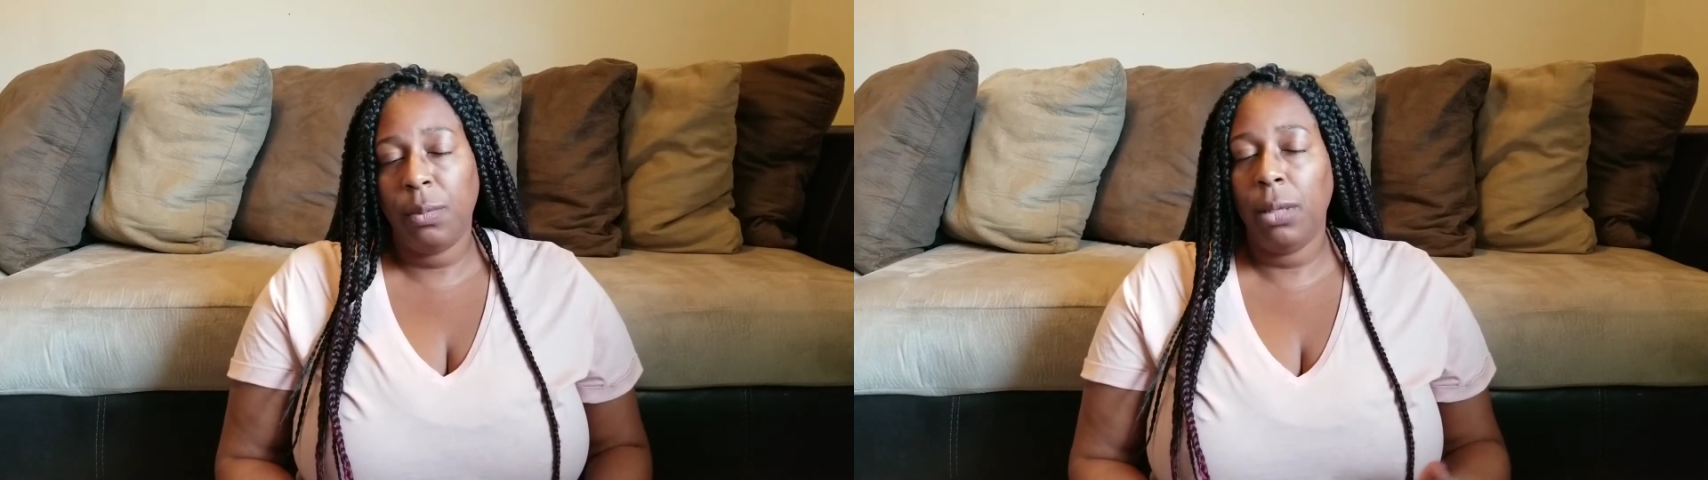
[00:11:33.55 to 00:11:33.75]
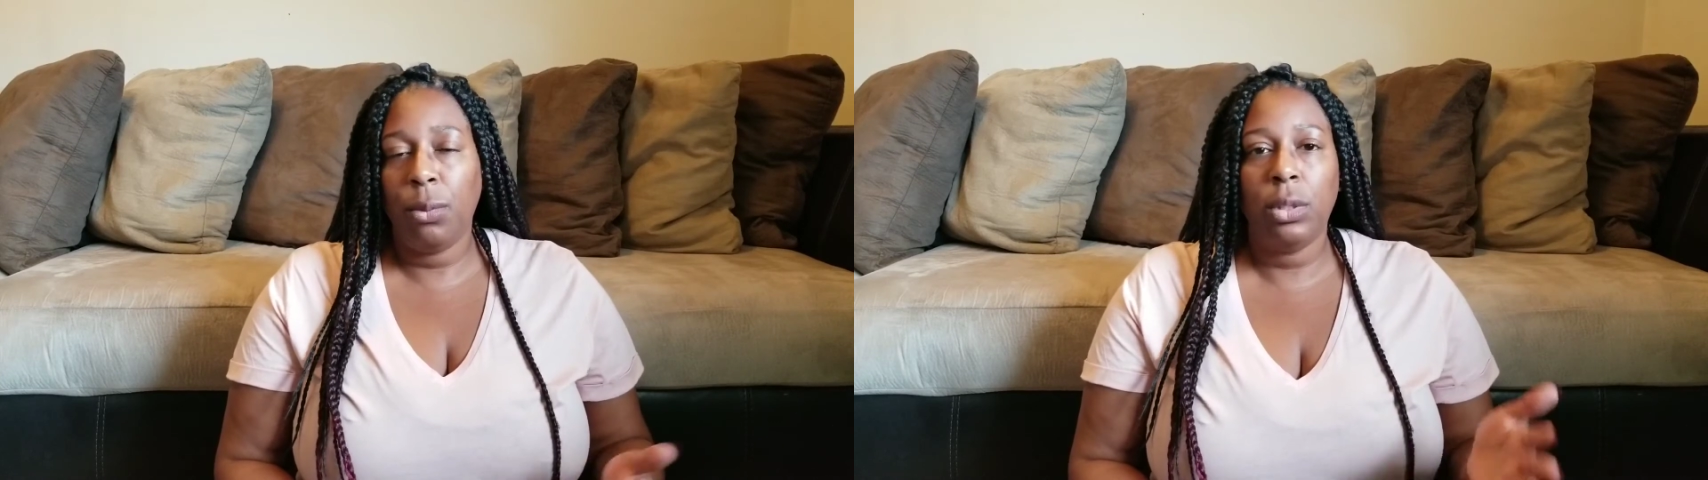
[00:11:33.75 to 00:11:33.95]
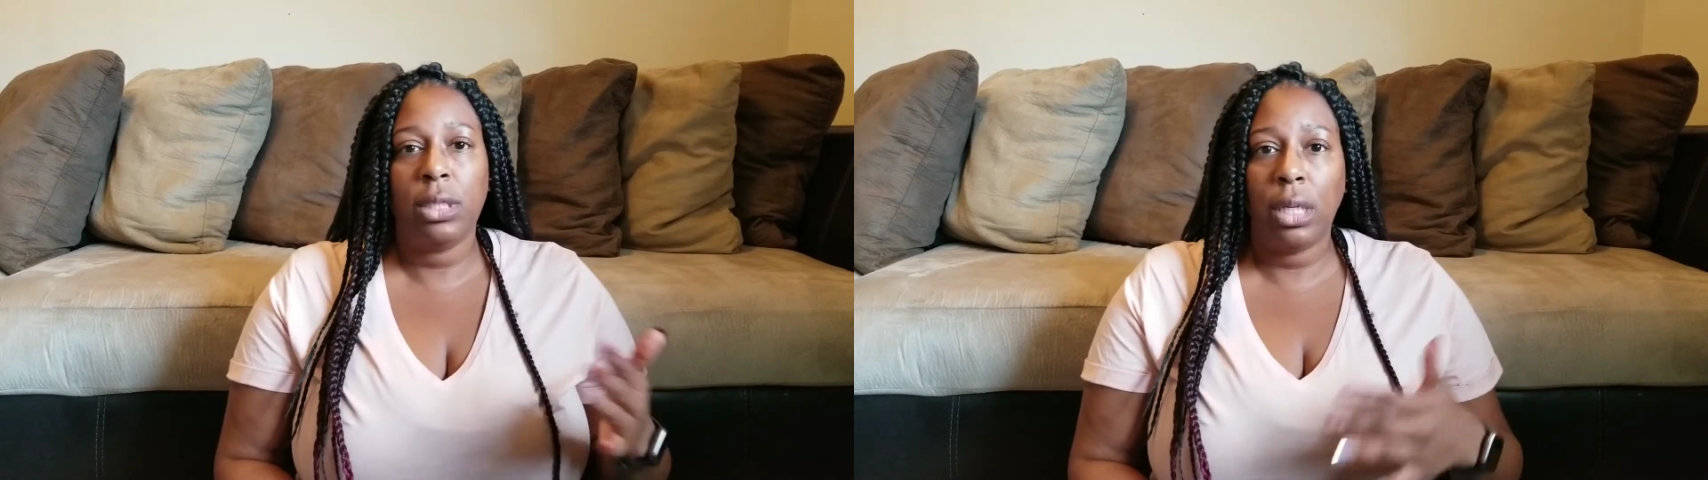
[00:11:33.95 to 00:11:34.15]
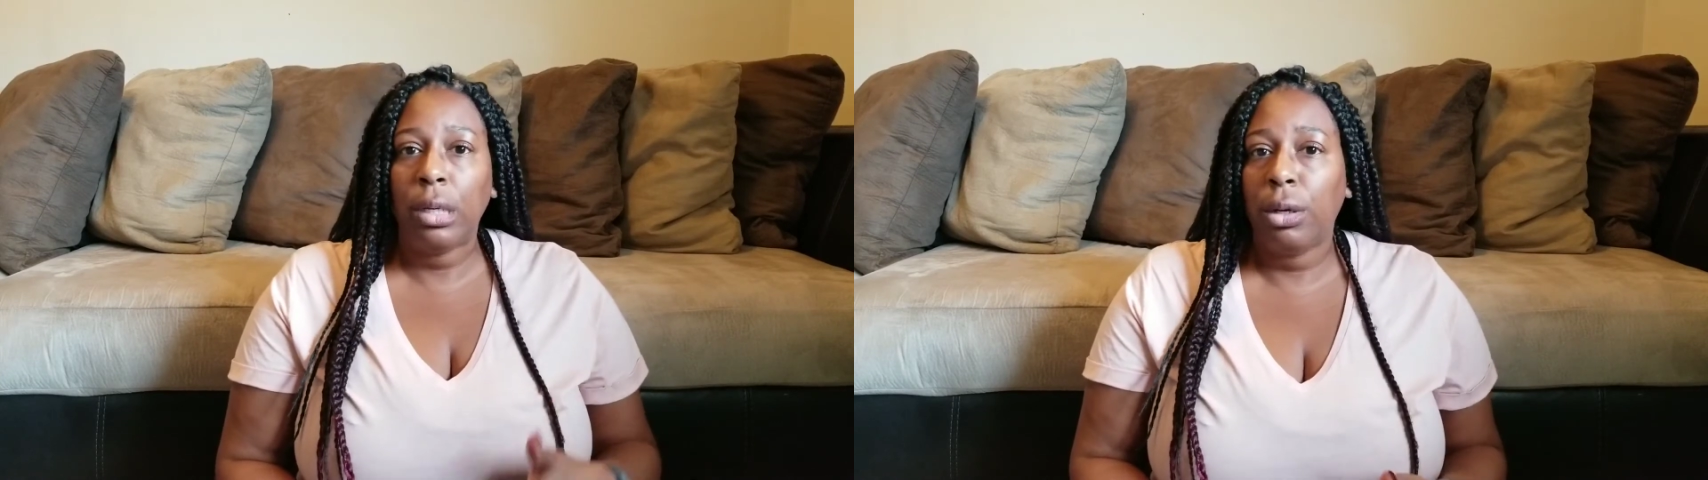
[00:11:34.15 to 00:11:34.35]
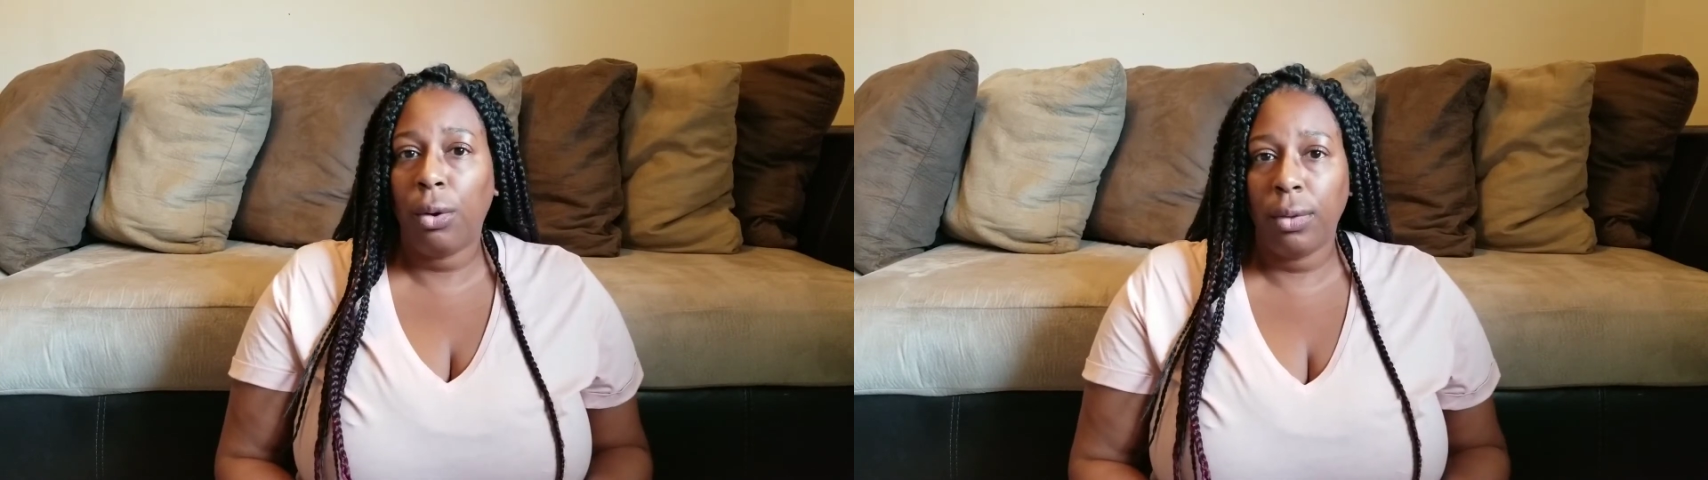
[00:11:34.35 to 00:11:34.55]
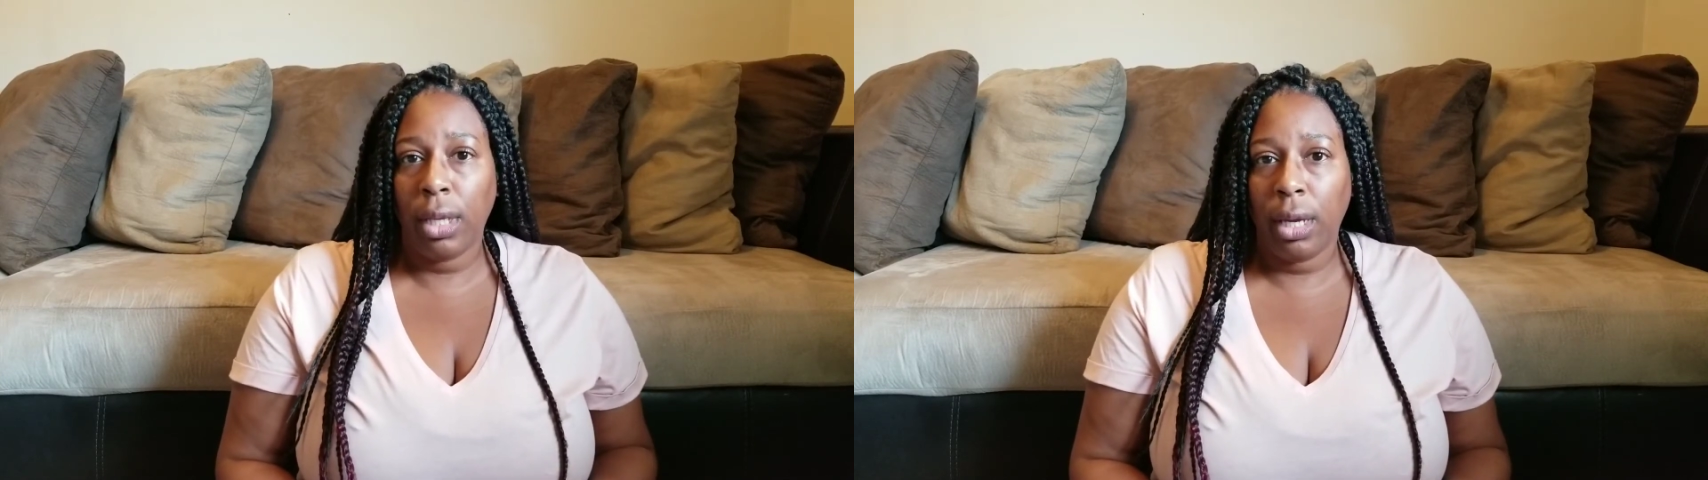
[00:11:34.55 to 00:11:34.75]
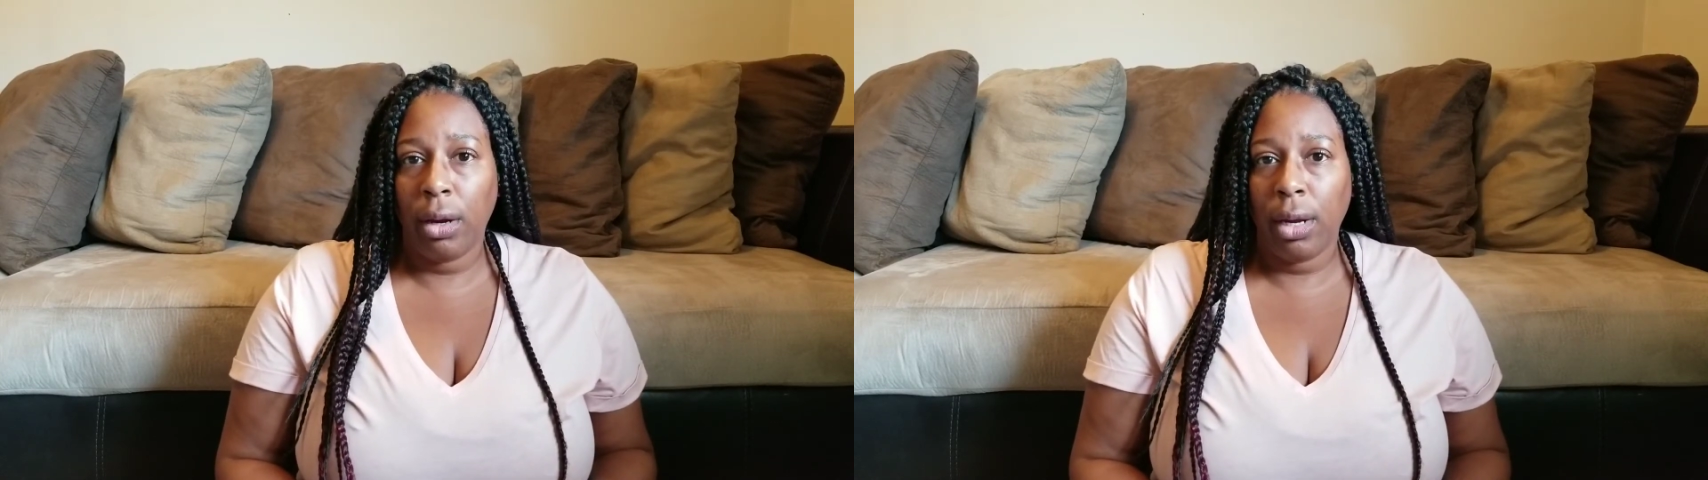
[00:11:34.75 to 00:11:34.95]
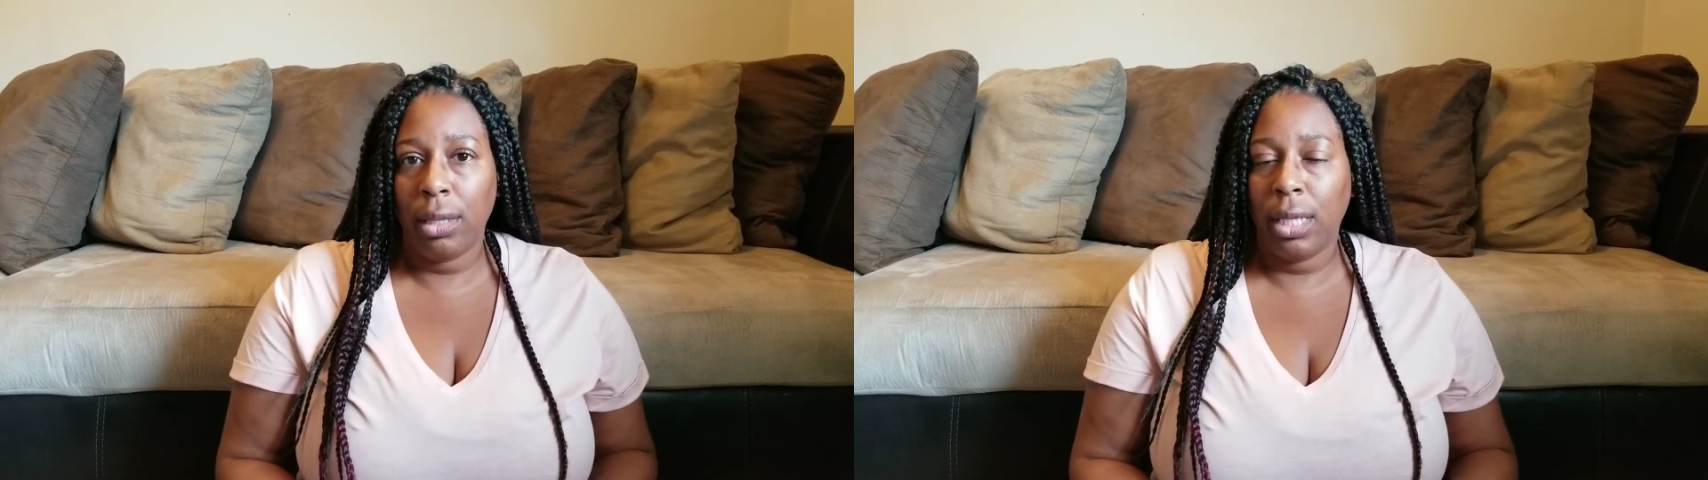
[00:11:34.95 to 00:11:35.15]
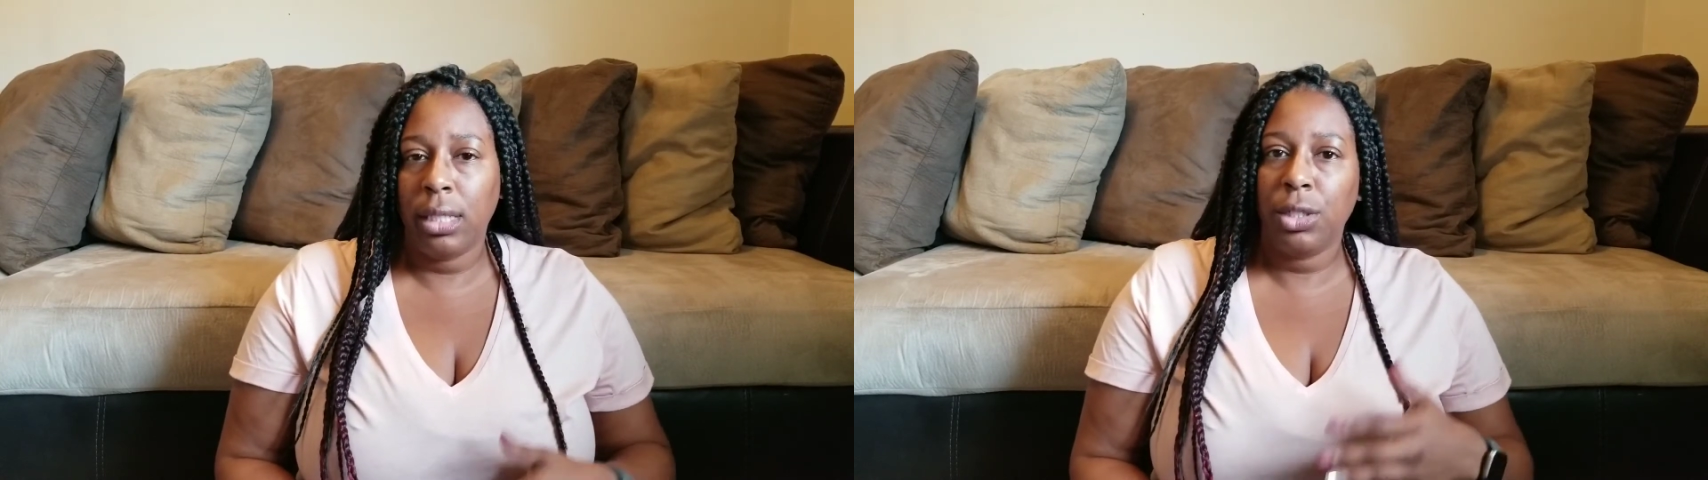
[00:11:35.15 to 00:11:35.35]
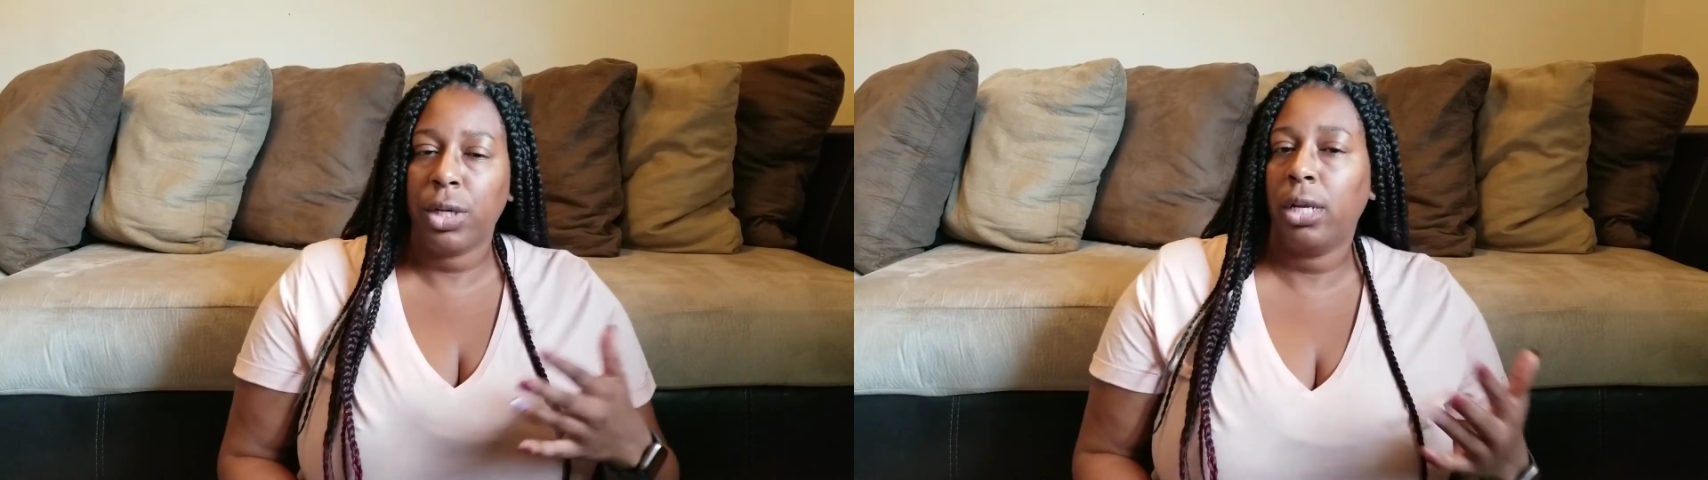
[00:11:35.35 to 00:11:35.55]
people did go there and they
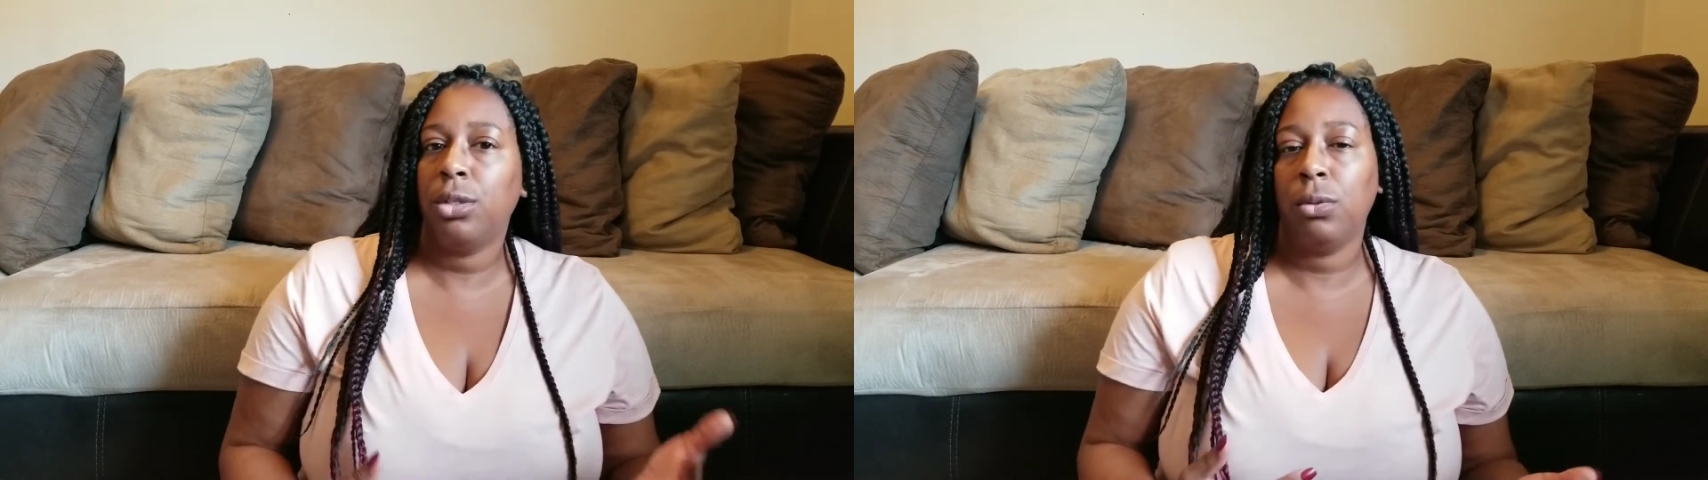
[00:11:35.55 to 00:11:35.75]
did try to do